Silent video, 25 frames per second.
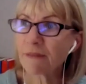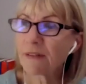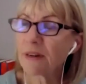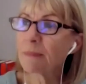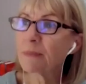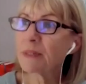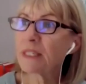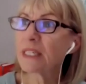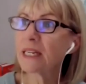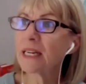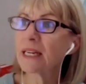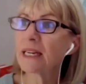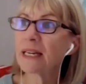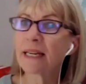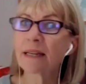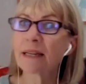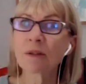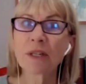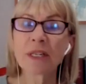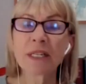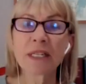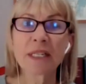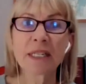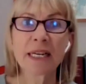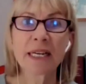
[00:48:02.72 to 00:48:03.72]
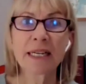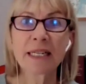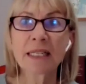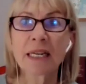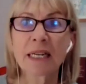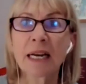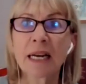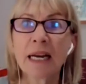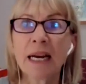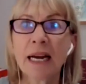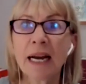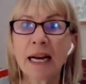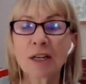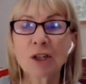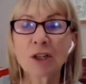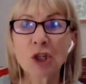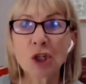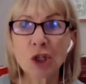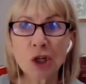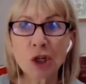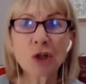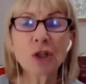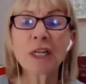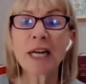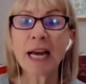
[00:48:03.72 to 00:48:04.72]
limiting illnesses
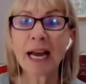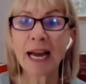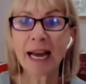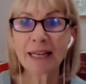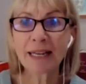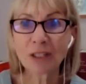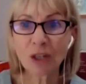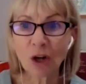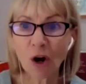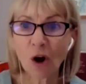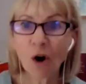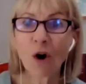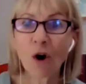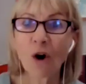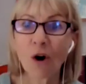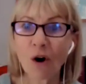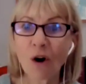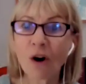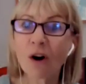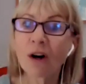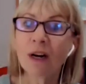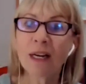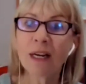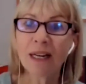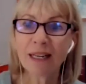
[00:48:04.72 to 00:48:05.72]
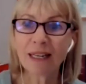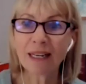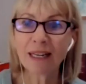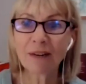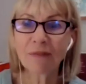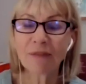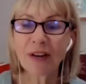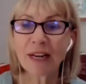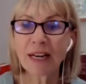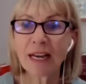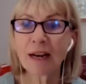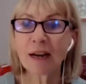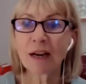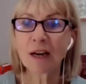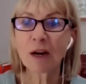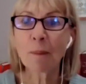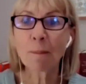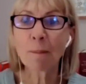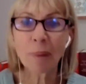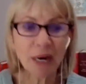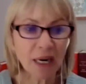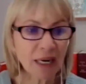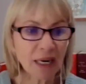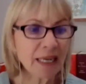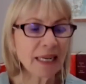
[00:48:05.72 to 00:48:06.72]
should and are living
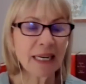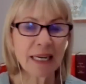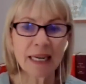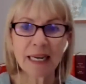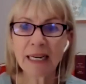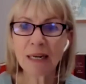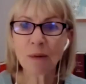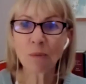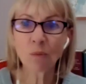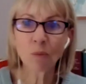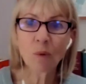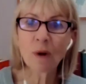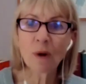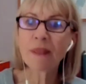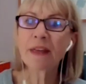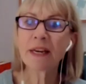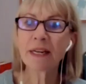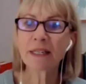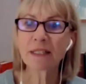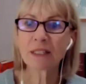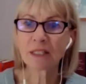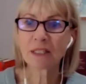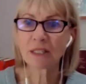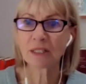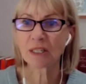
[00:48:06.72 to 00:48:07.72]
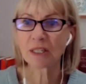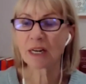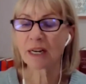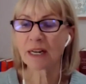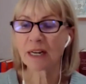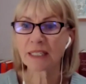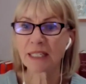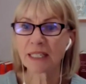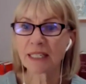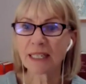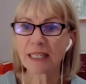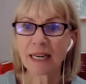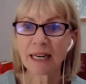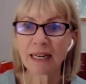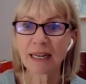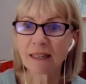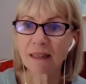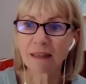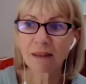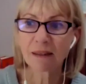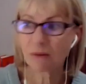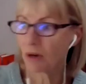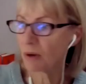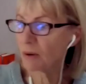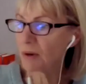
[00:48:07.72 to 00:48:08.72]
completely within society, uh,
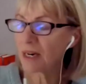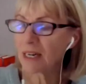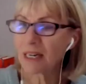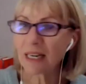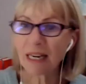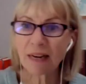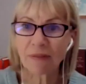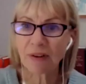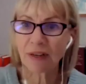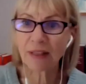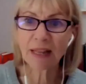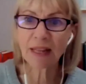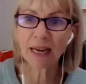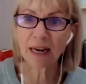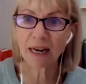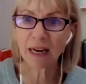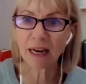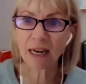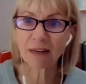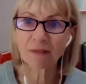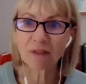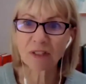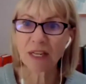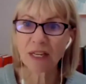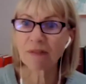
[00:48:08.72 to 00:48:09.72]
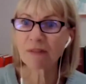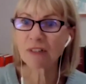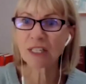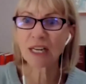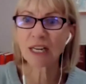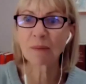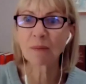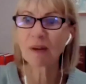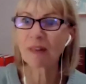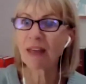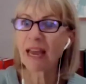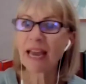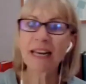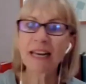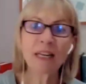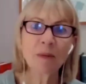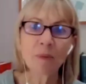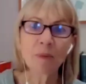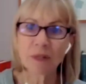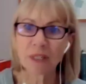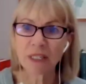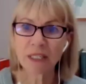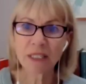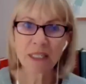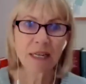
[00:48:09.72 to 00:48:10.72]
you know, and living their lives in the same way that
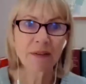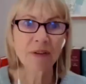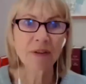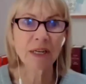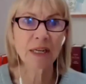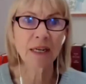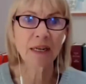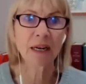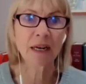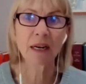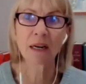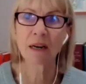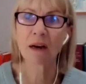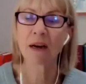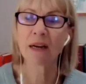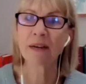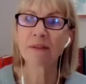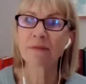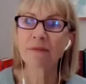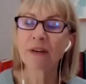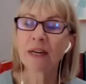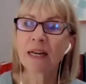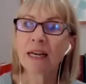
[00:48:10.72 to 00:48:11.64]
anybody's living a life.